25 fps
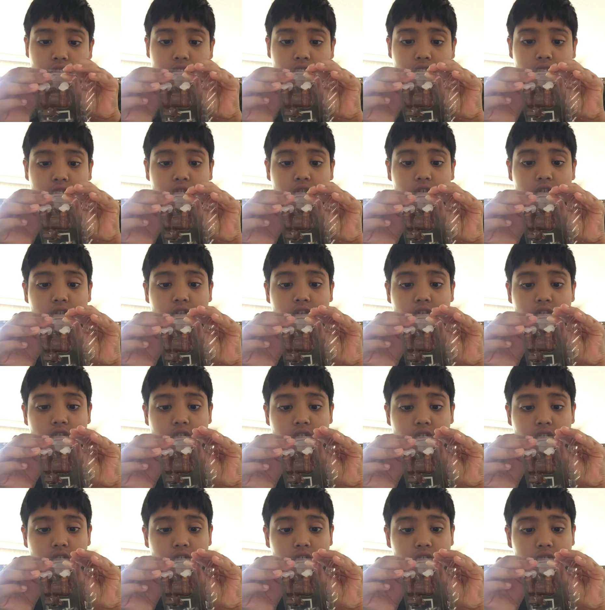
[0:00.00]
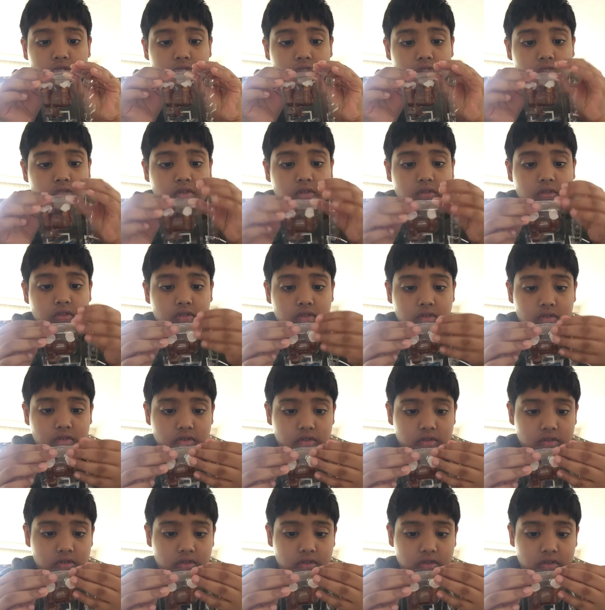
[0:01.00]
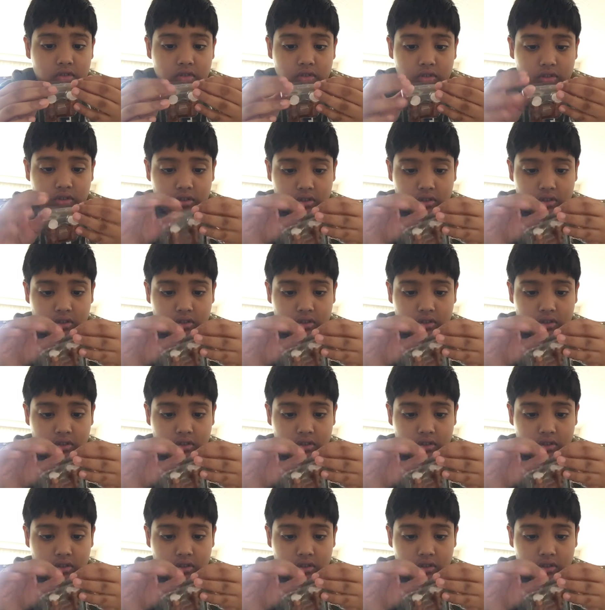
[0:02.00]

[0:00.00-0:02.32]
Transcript: Nothing is said.